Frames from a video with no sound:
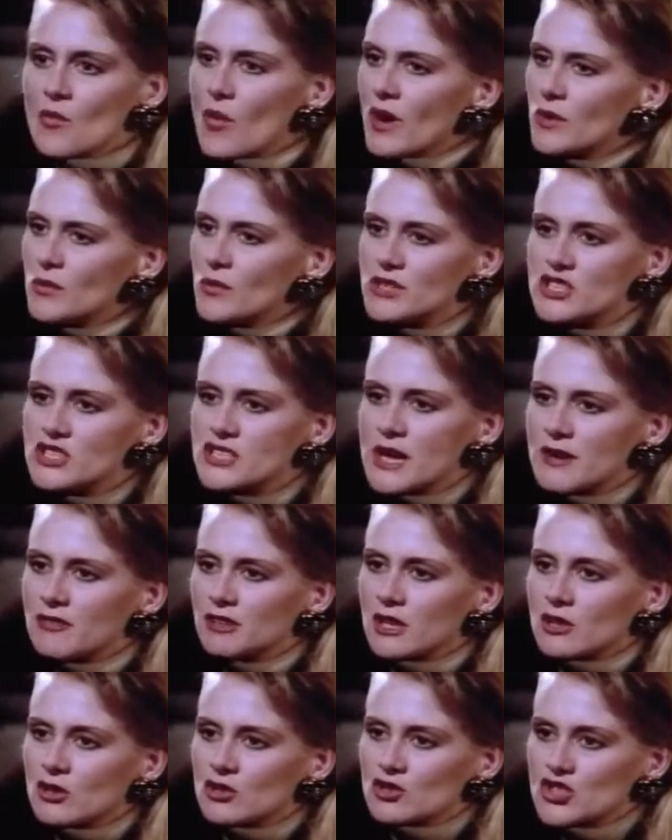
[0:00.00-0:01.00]
Why don't we just have
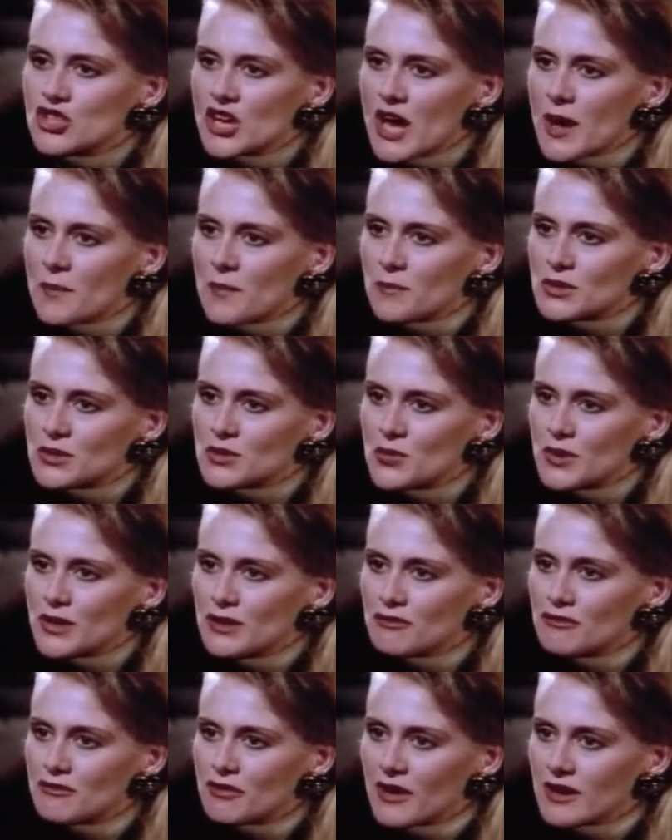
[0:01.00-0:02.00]
a little chat
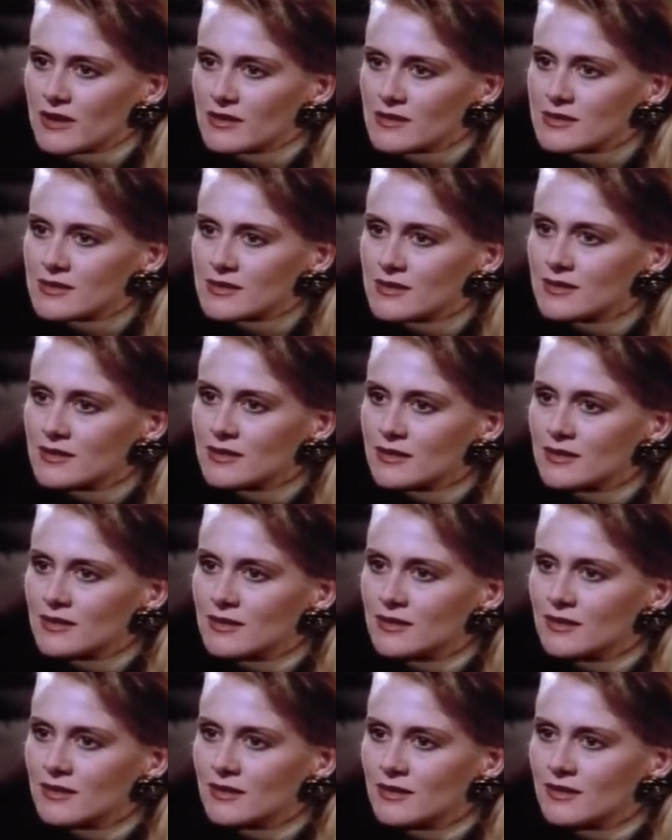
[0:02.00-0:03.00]
between friends?
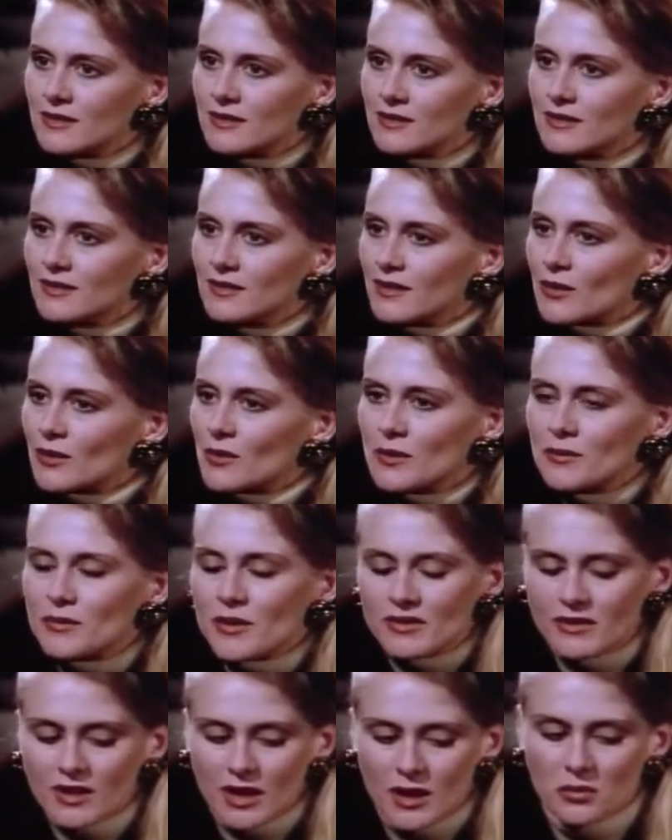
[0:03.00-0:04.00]
Look, we
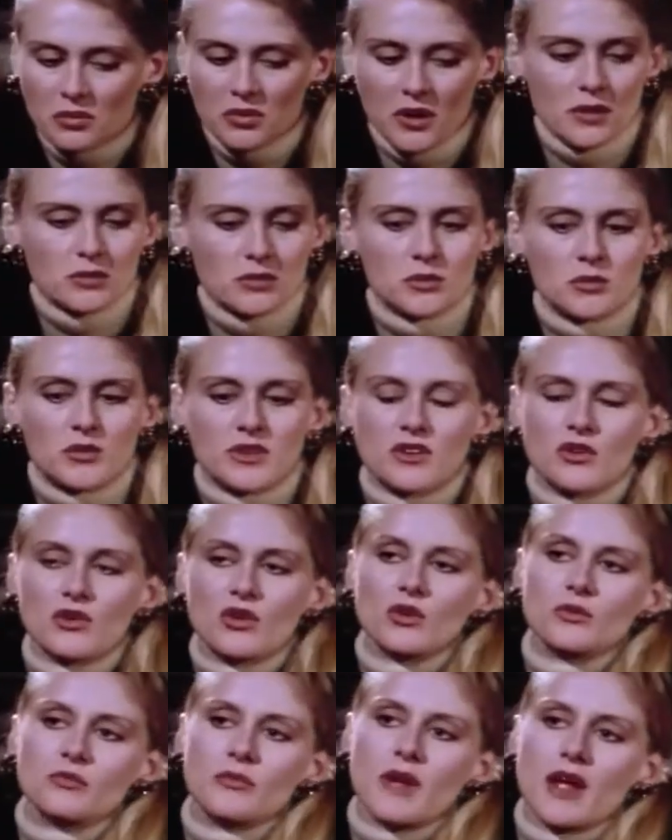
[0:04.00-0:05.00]
both got a problem with your
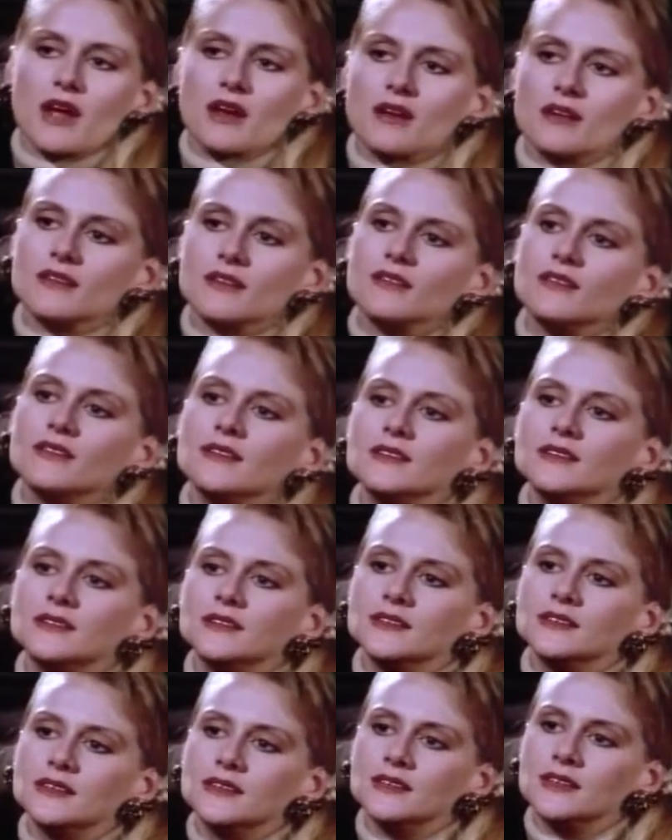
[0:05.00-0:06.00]
old man.
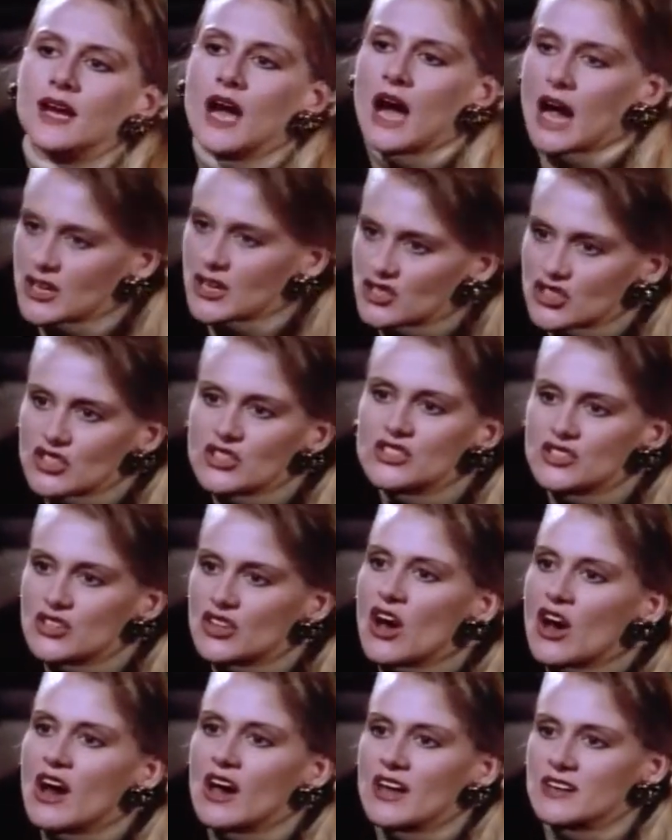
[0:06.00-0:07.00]
I just
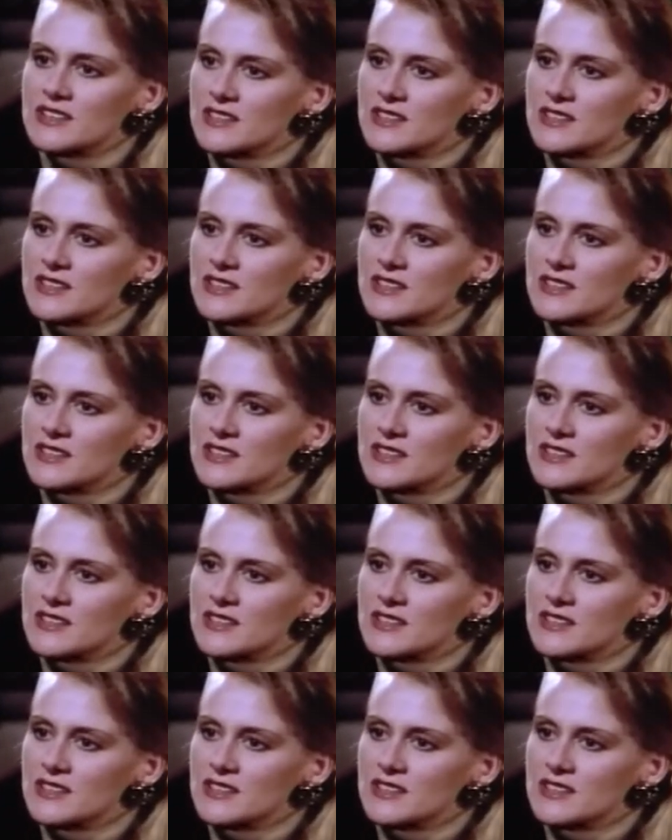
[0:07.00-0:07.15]
thought...